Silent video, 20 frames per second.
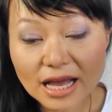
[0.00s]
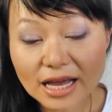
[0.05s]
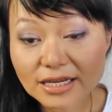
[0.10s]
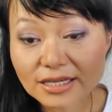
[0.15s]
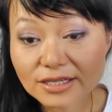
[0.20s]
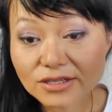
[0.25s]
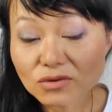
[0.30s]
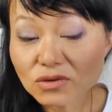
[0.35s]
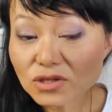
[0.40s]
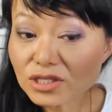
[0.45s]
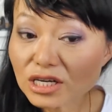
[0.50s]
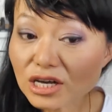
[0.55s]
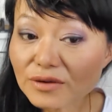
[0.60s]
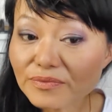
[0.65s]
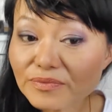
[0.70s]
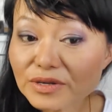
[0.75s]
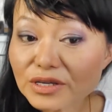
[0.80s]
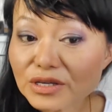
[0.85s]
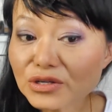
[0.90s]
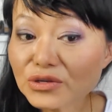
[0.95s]
And also,
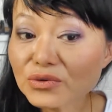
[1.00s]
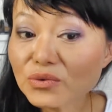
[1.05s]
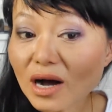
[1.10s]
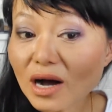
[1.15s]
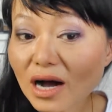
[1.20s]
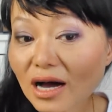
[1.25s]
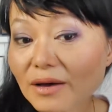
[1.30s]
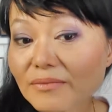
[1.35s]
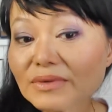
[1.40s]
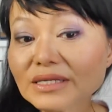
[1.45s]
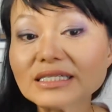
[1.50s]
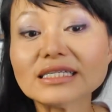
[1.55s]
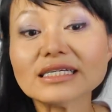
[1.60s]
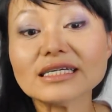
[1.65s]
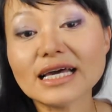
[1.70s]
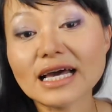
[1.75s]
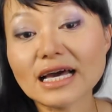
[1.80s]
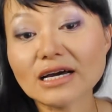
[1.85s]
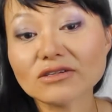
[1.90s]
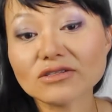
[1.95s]
you are
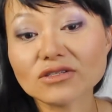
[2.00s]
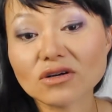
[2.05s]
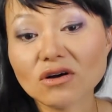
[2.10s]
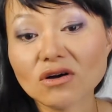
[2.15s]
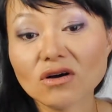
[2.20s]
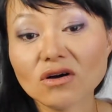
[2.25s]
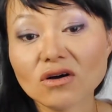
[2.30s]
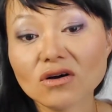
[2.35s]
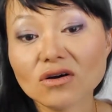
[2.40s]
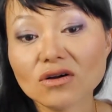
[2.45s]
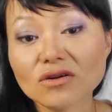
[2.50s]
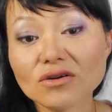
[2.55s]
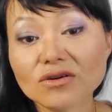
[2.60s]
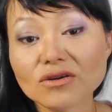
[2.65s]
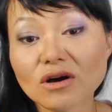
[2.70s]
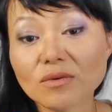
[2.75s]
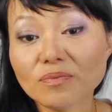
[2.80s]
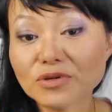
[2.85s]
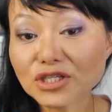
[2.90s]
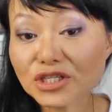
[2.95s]
missing out
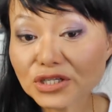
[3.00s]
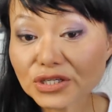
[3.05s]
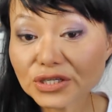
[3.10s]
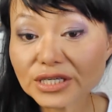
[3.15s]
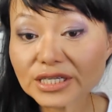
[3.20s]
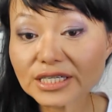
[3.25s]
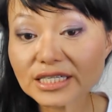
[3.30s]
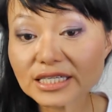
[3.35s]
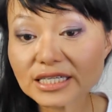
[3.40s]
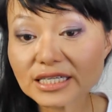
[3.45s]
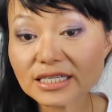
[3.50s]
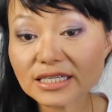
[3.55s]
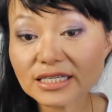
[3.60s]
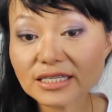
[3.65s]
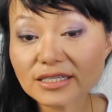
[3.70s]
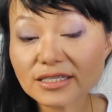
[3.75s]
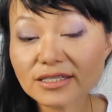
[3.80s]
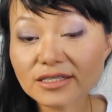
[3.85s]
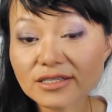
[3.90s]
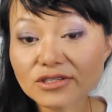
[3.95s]
on
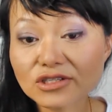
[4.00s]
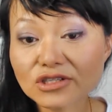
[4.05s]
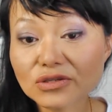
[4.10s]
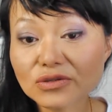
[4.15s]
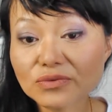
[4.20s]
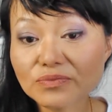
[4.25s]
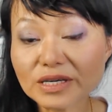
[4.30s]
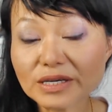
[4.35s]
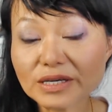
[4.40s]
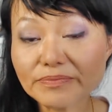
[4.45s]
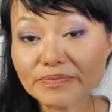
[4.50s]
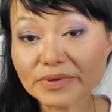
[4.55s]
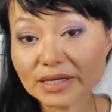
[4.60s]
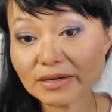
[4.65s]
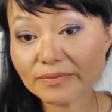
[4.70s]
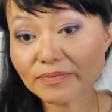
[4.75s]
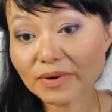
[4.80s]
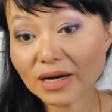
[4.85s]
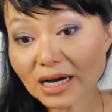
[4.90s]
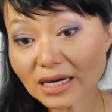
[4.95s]
opportunities to meet
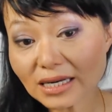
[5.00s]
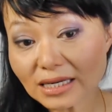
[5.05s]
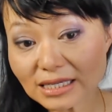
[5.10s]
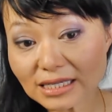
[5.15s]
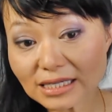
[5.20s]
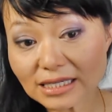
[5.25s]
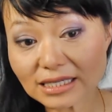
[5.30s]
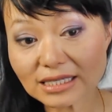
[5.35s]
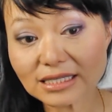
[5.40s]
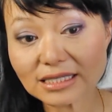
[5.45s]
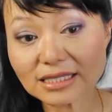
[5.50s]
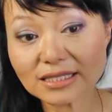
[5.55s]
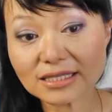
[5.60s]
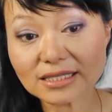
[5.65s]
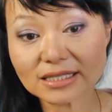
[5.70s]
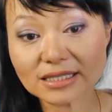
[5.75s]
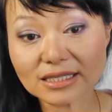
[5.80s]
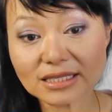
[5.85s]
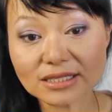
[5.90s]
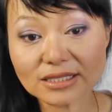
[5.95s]
better
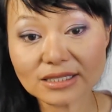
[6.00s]
partners.